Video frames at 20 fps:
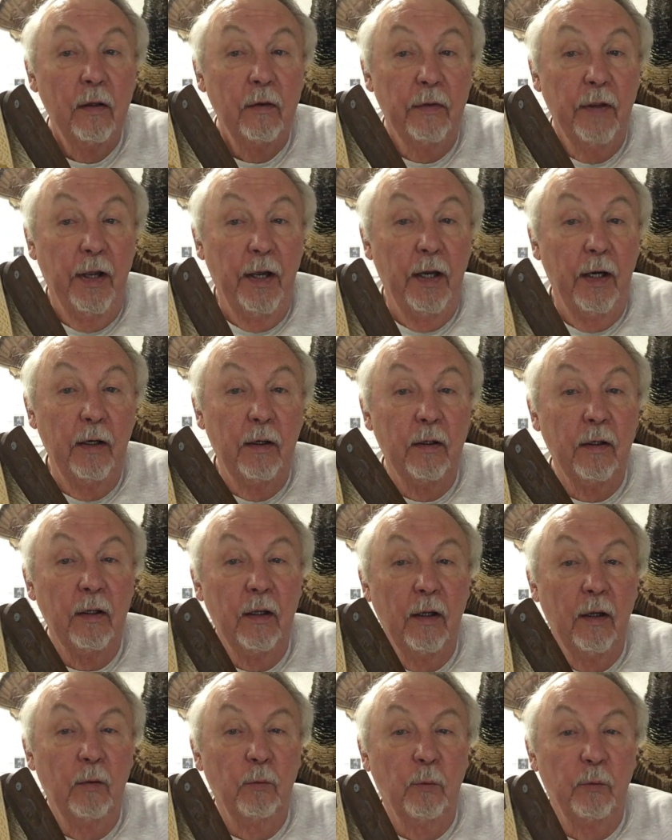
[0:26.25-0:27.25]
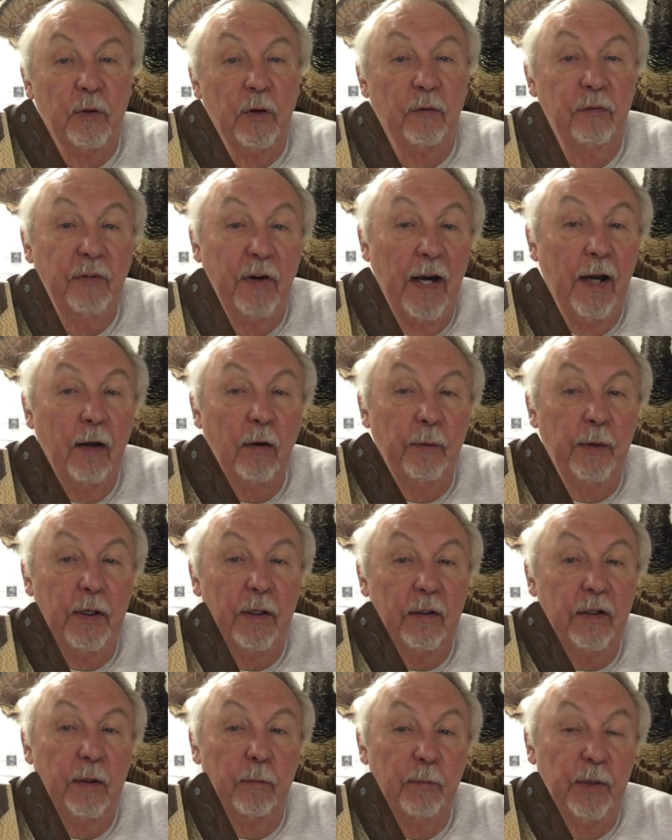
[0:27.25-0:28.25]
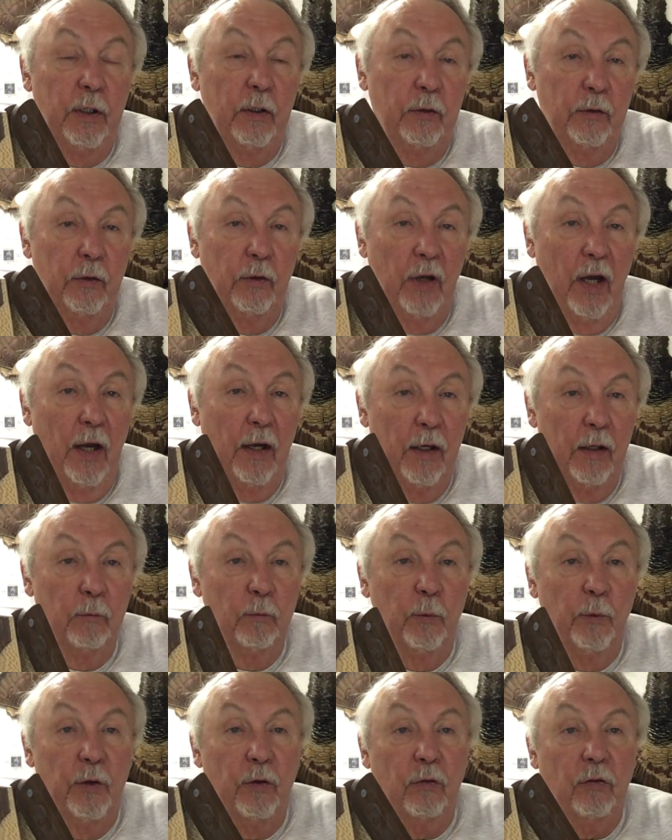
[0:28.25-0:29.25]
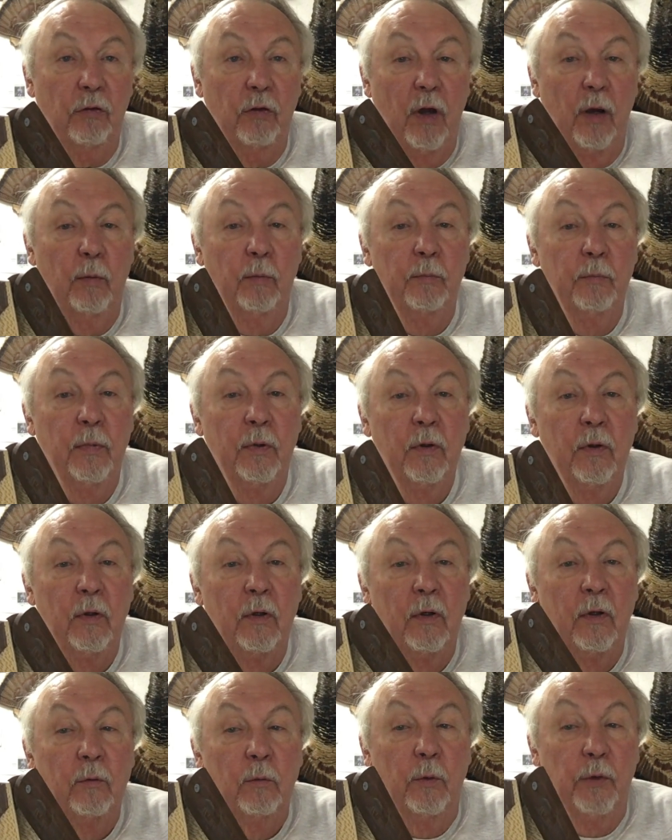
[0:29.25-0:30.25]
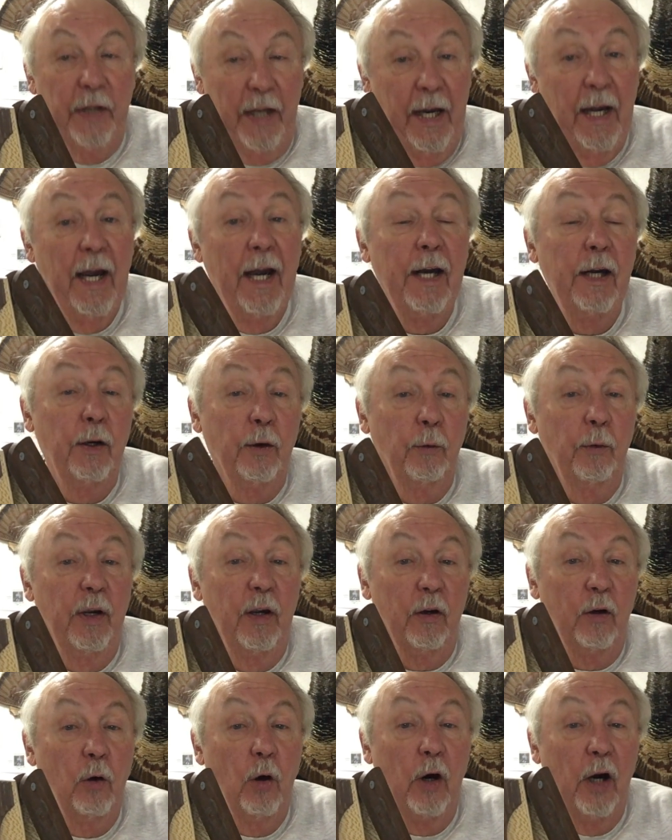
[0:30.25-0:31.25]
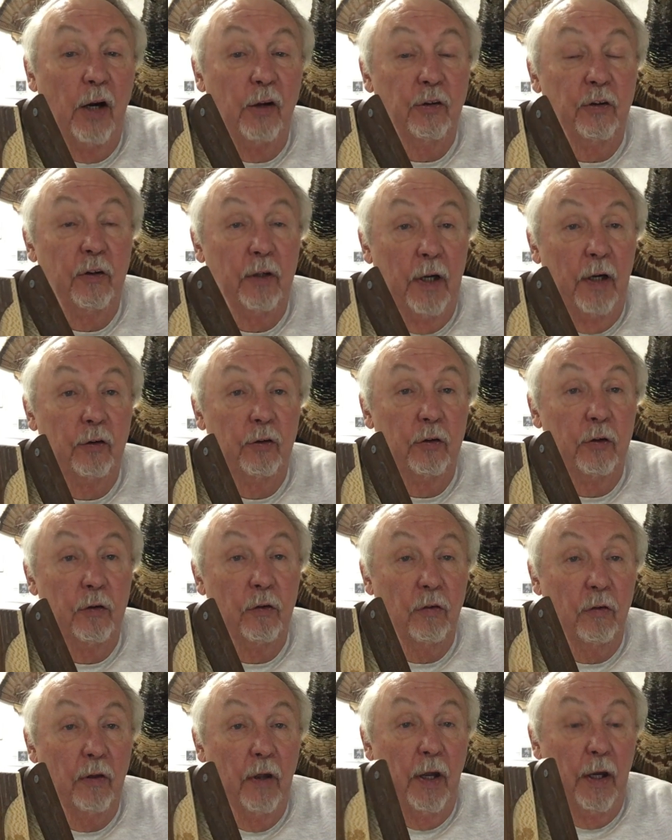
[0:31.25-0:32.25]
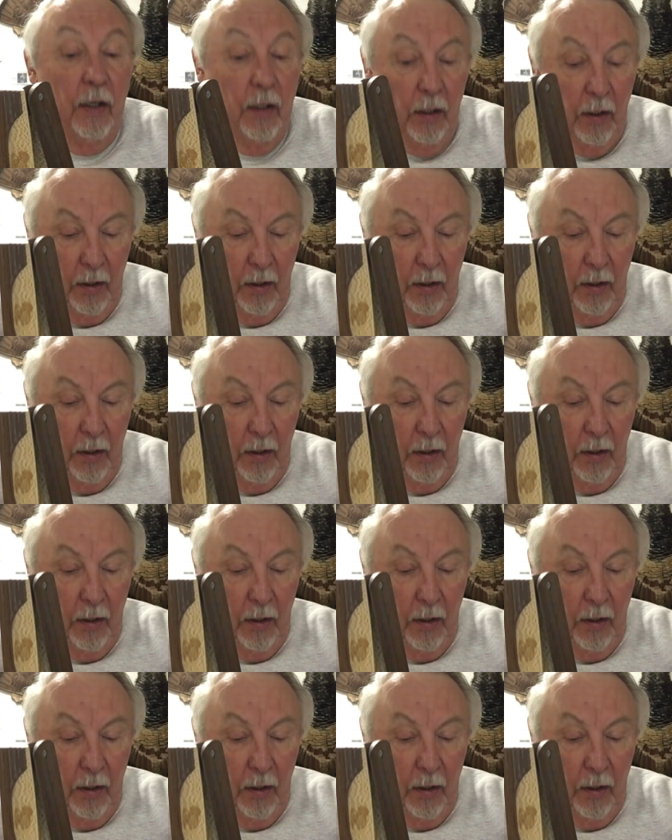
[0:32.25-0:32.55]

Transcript: then the following can be done with a high degree of caution, I should say.